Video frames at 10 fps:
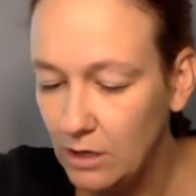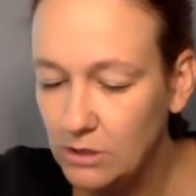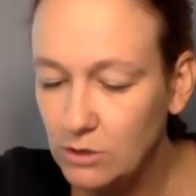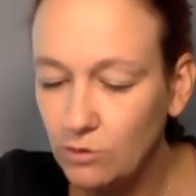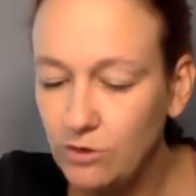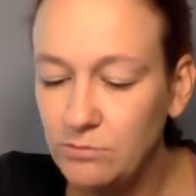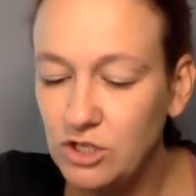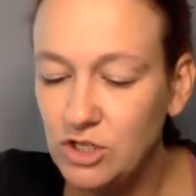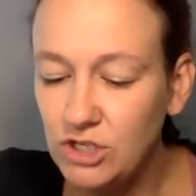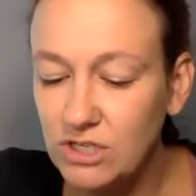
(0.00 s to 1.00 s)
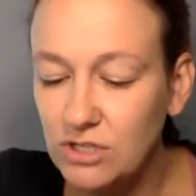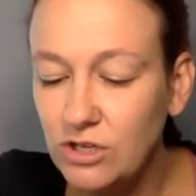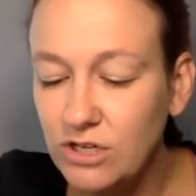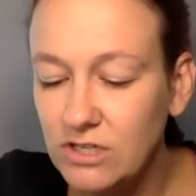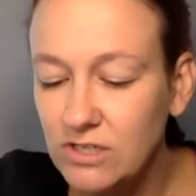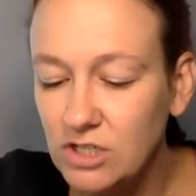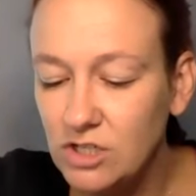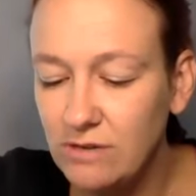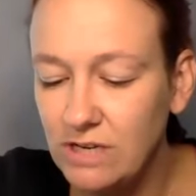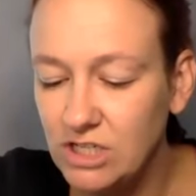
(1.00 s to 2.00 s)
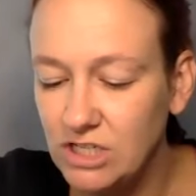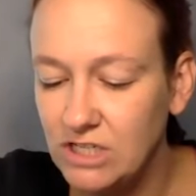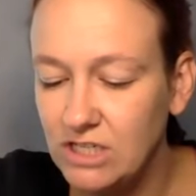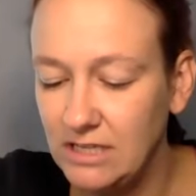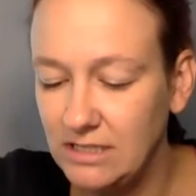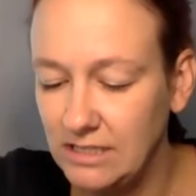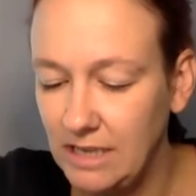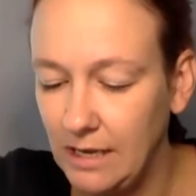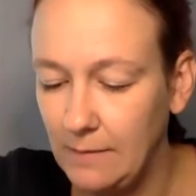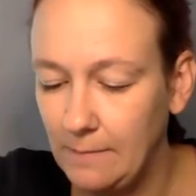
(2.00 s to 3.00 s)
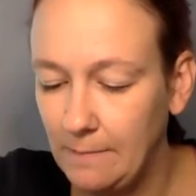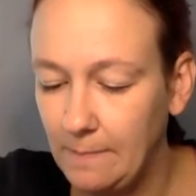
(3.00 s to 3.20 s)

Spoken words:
told them to just look at a situation and say,